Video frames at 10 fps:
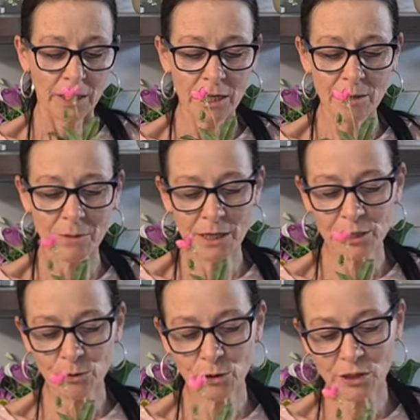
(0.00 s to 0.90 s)

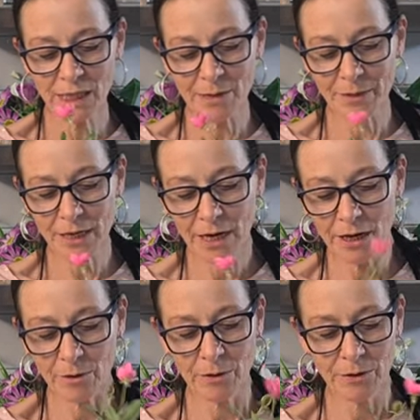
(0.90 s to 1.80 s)
you ought to let me
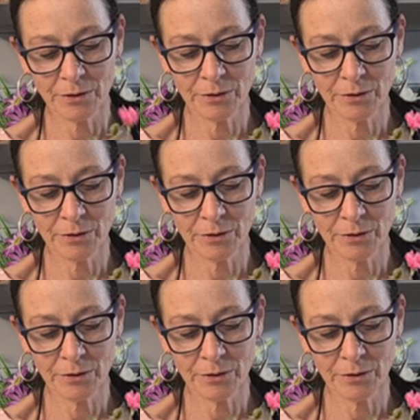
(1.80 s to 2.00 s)
know.